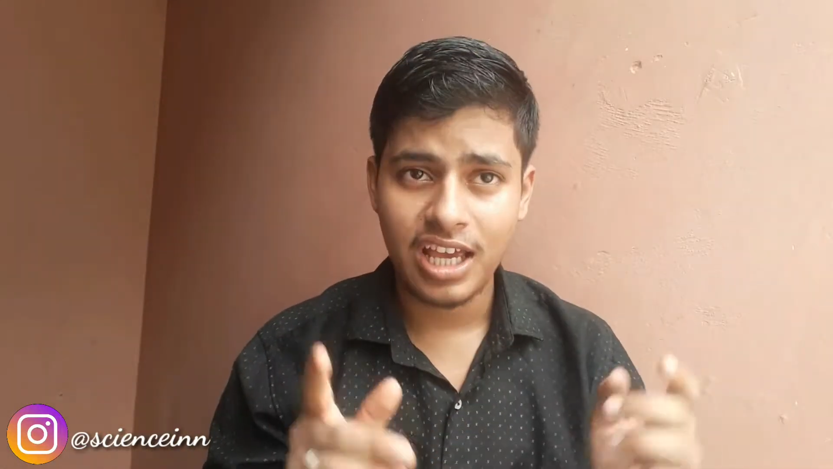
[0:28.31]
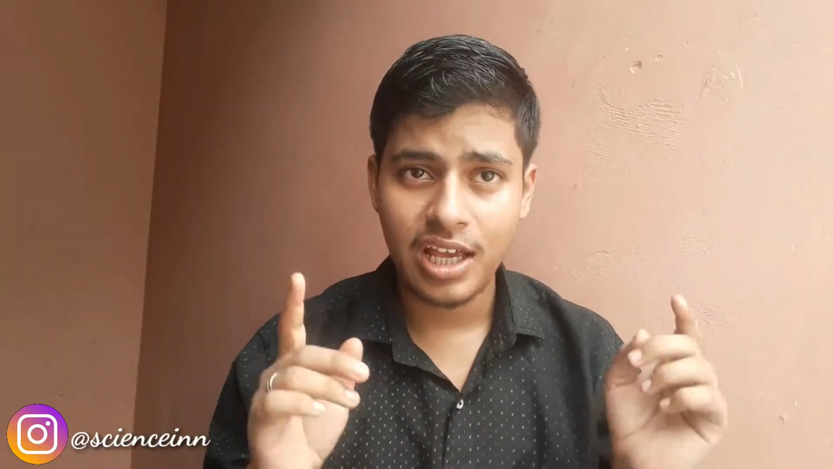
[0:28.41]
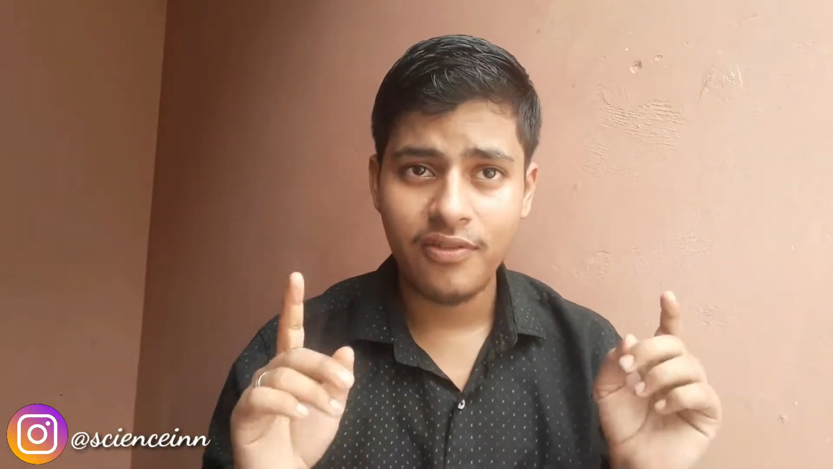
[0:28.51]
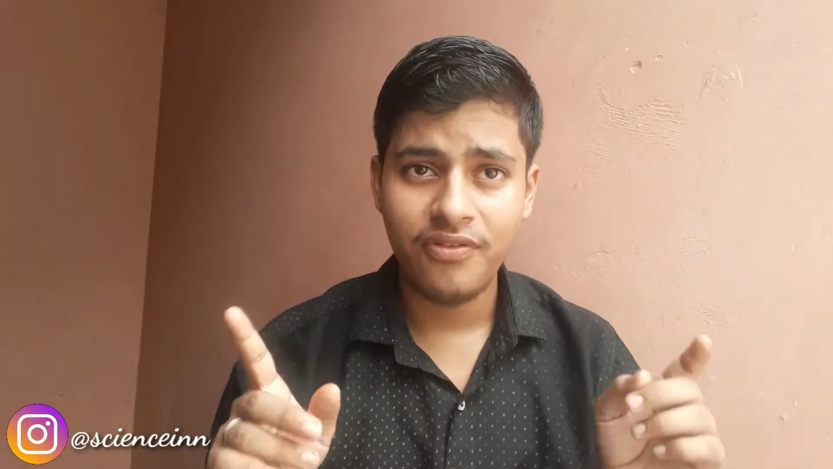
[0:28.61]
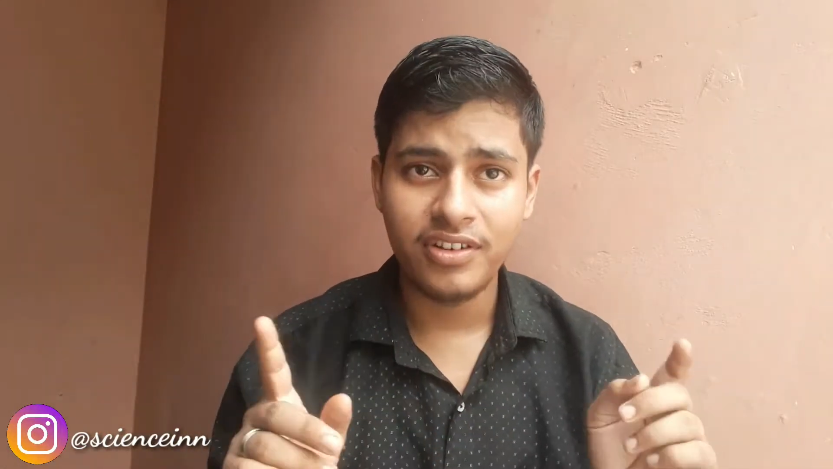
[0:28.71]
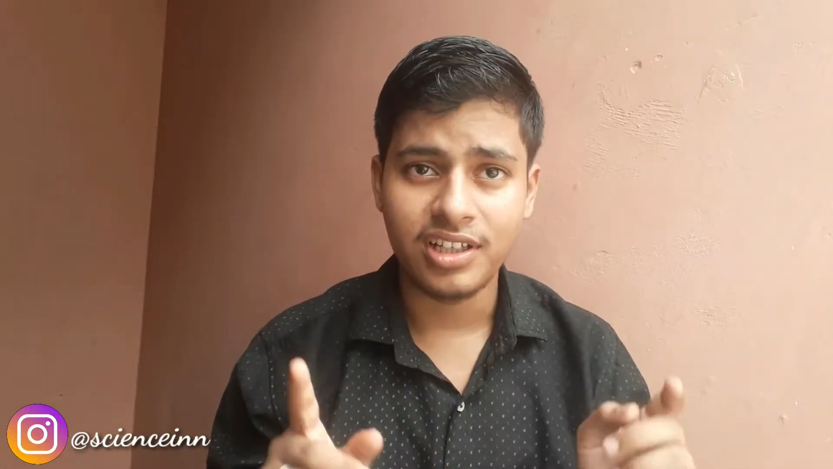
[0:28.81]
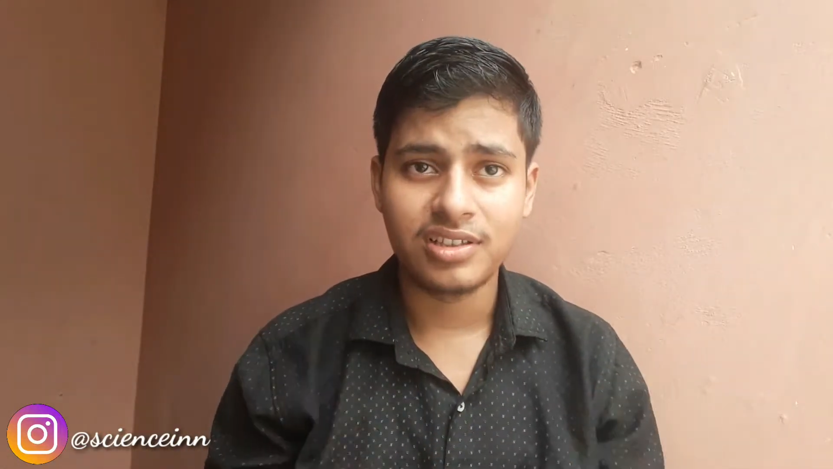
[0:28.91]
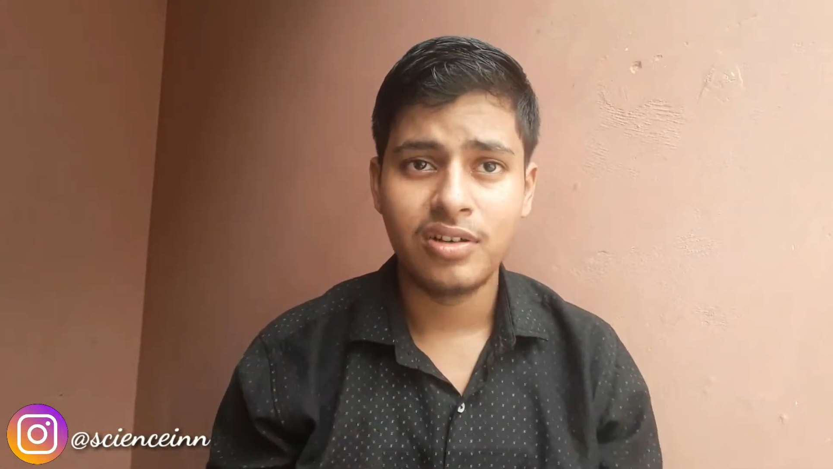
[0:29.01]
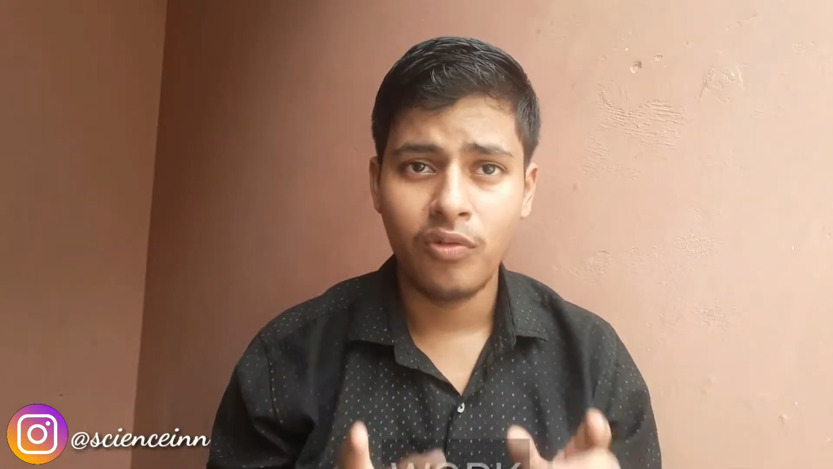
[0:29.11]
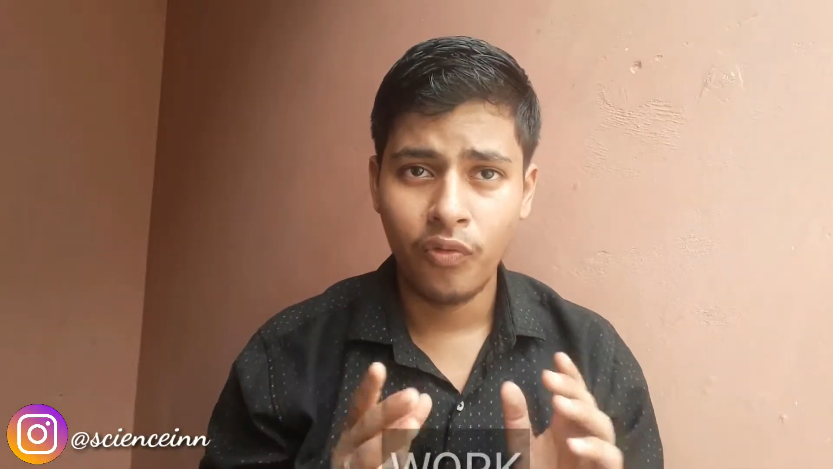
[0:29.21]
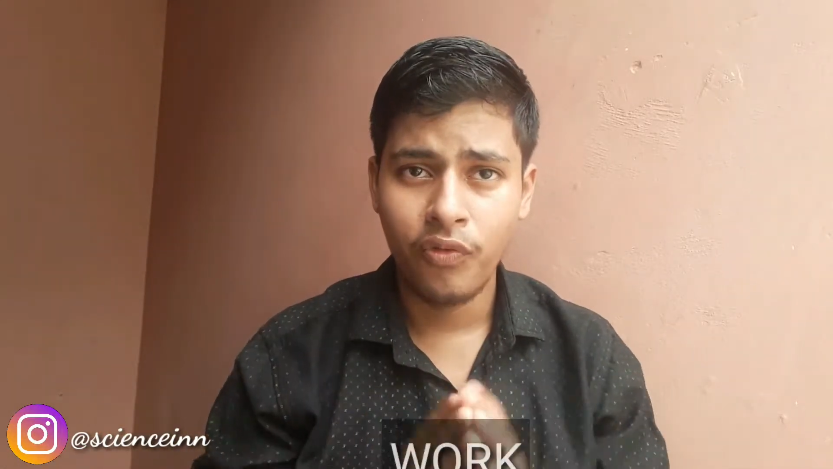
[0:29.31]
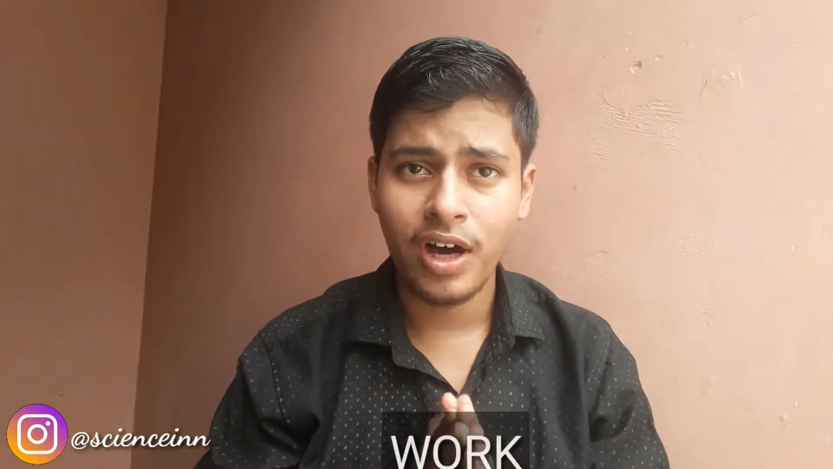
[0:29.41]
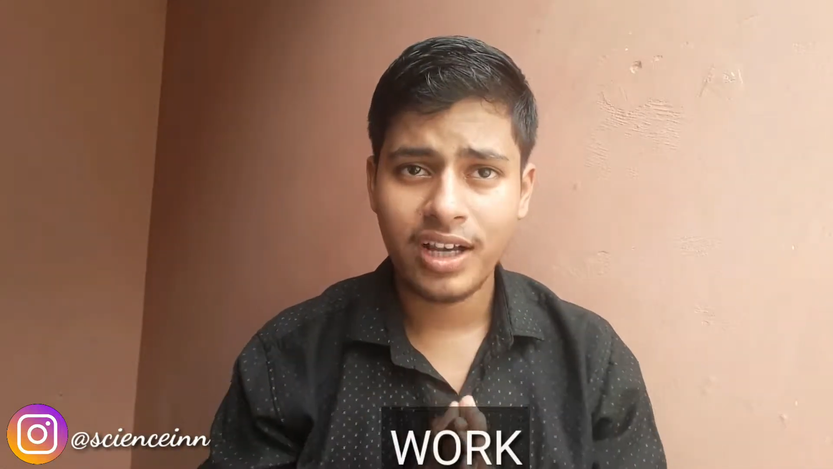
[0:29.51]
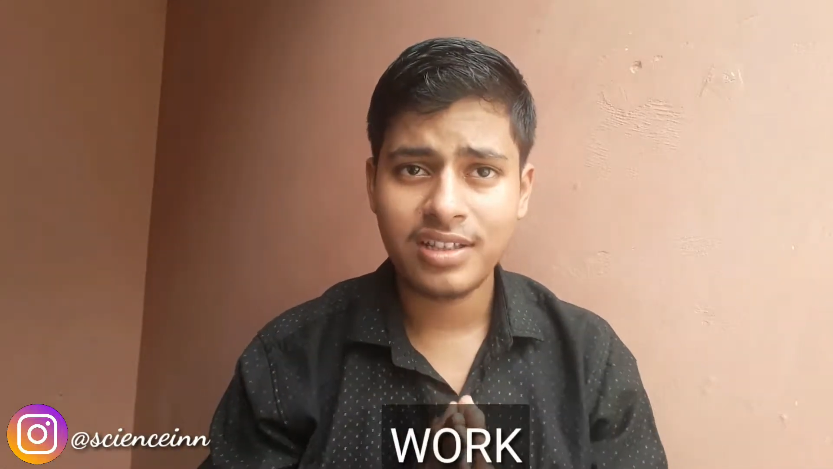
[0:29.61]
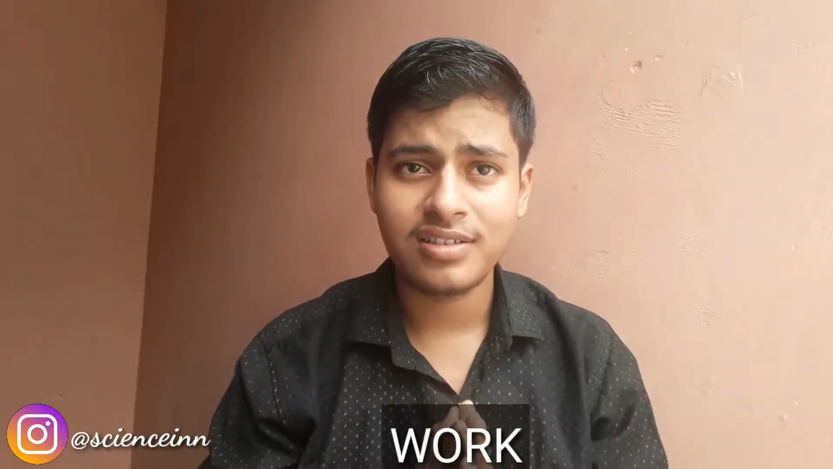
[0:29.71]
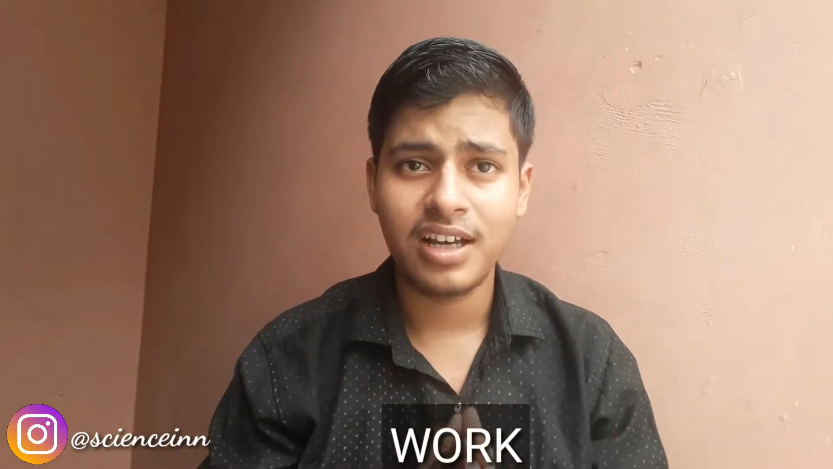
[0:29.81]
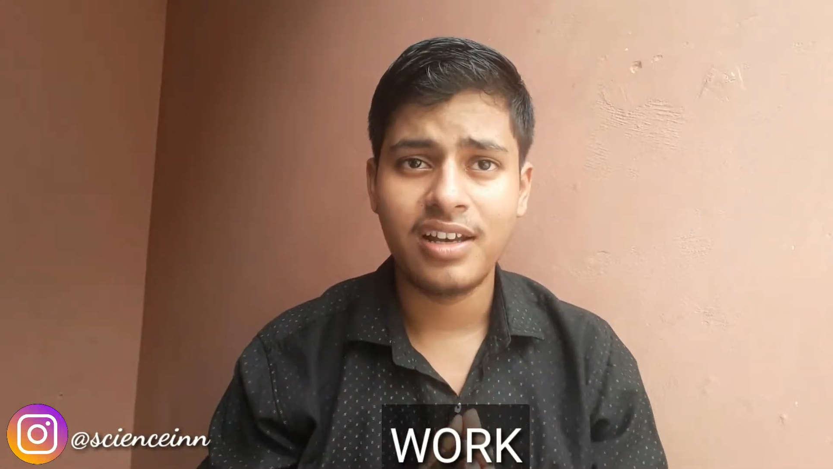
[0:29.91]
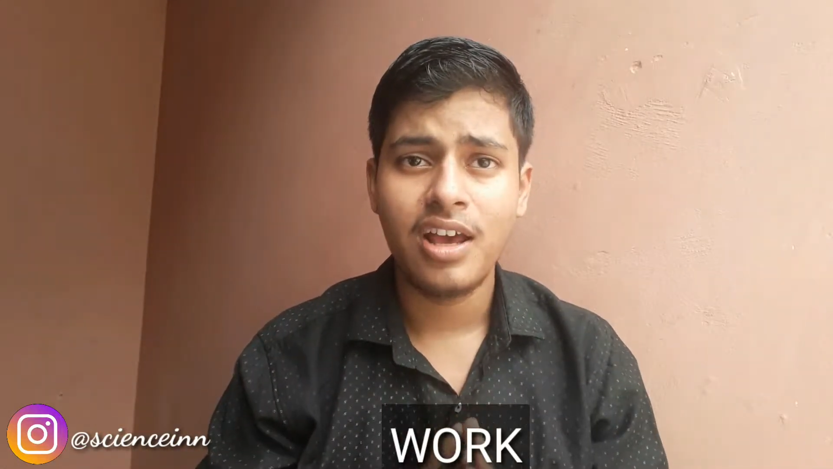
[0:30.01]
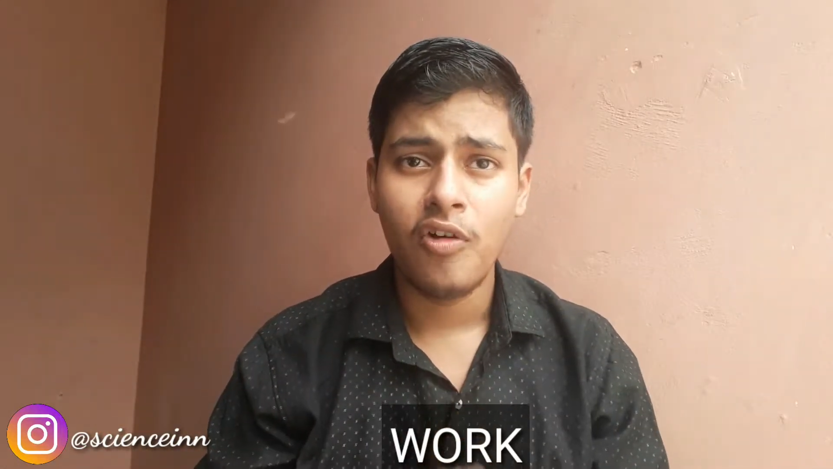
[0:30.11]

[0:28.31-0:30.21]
In physics, work is done